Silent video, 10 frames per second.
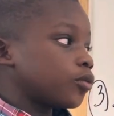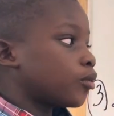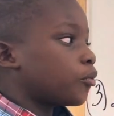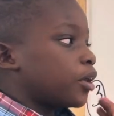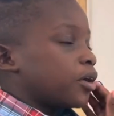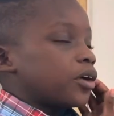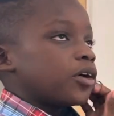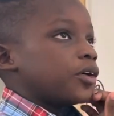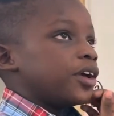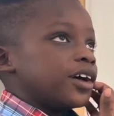Wait, oh
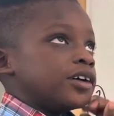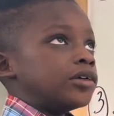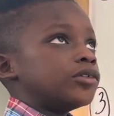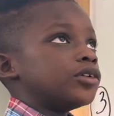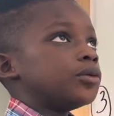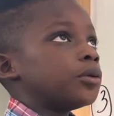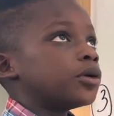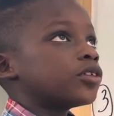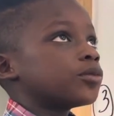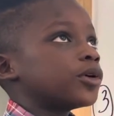yeah, we're doing
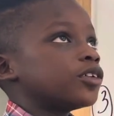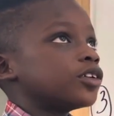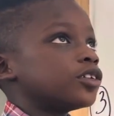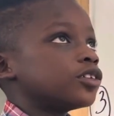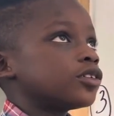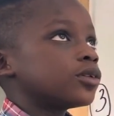this by 6s.